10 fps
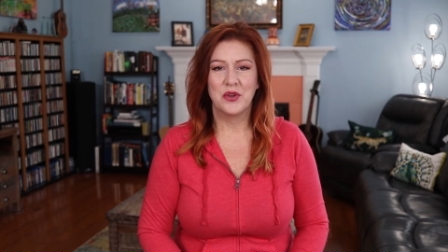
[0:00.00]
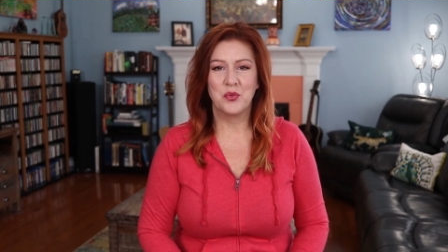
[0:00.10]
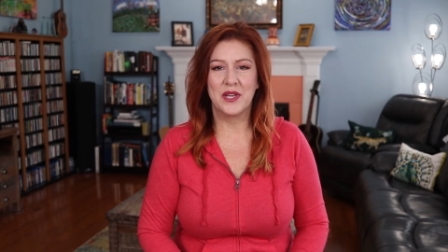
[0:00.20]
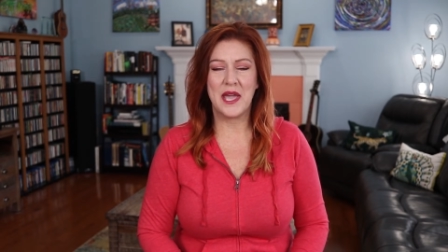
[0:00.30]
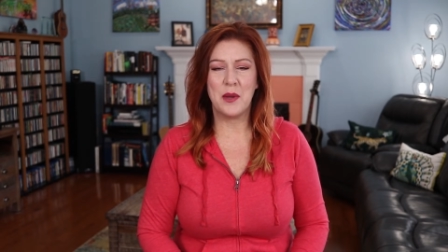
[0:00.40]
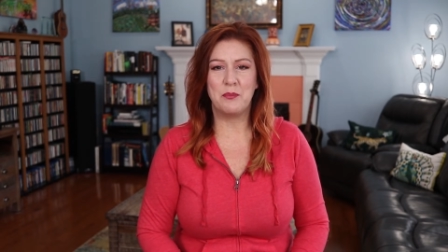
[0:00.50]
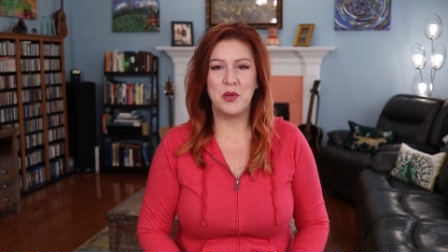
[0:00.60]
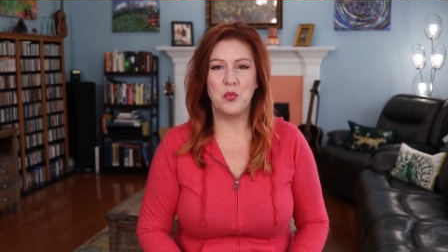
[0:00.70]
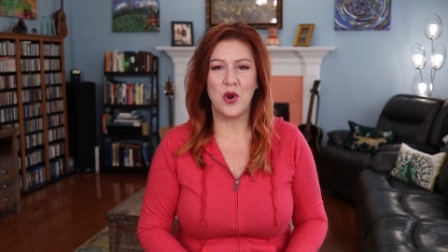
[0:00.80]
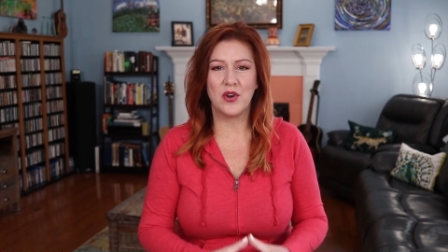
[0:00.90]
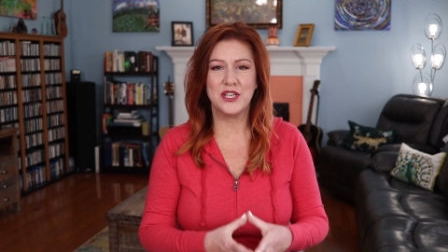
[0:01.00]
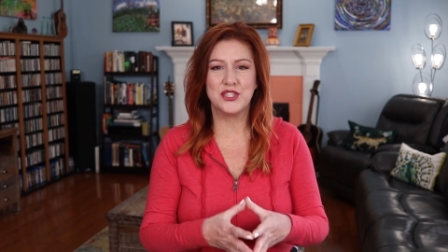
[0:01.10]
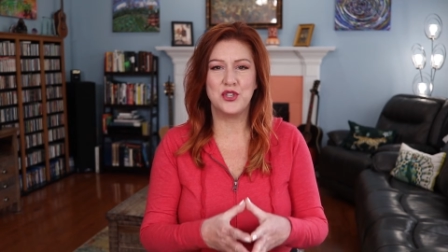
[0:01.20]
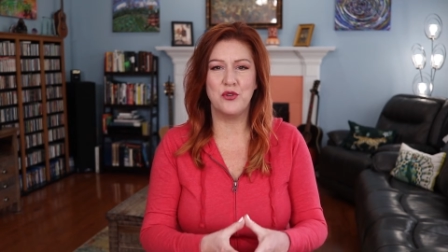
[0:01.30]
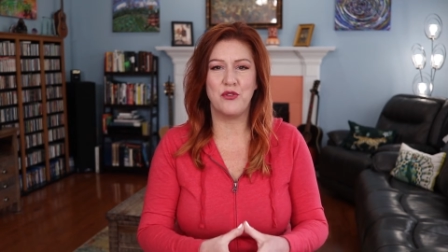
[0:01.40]
We can't be
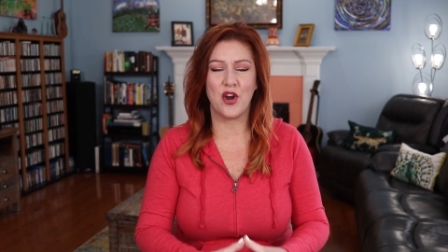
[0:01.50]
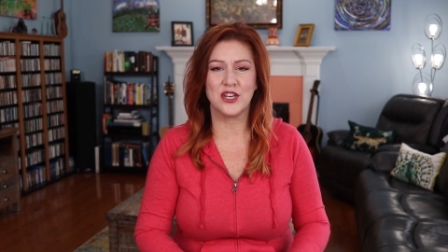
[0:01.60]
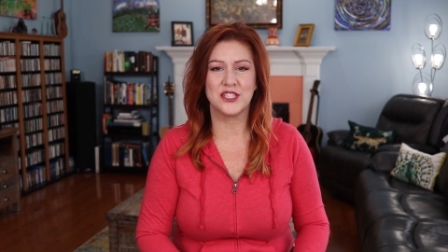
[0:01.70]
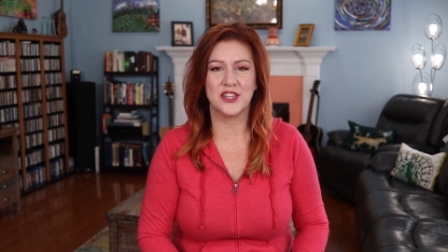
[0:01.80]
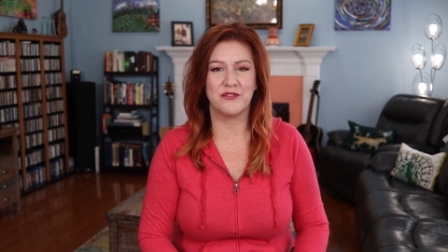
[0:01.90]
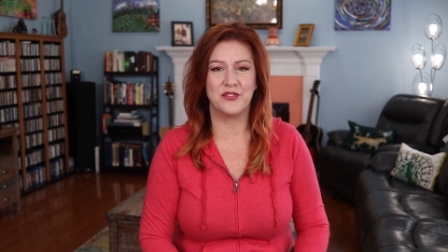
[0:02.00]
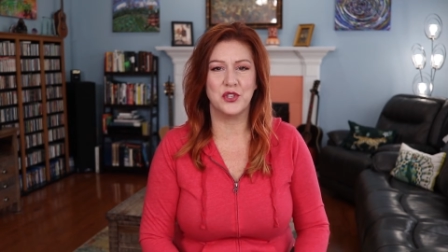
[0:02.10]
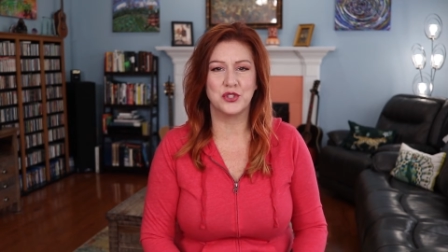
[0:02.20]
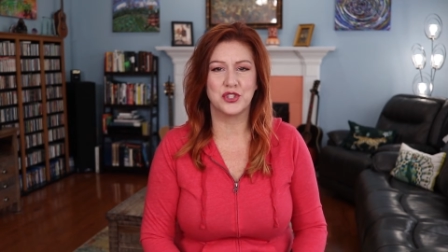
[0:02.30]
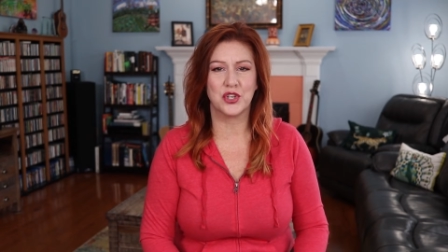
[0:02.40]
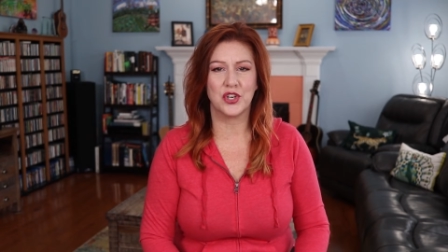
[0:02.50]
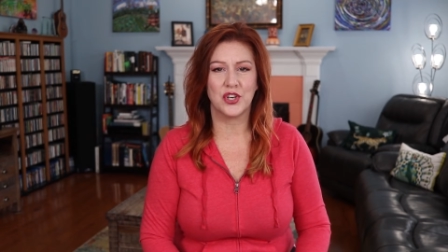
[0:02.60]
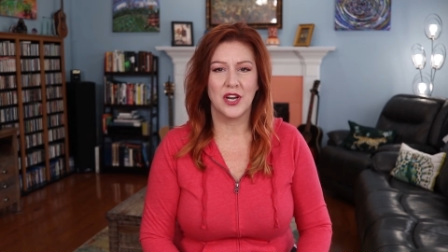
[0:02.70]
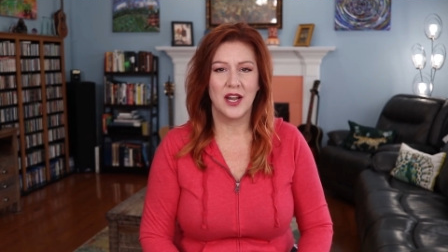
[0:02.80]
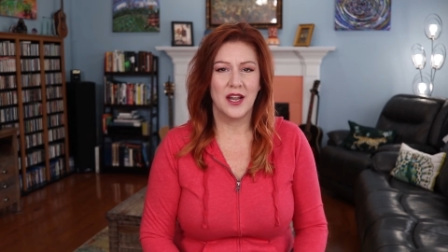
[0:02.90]
worried too far into the future.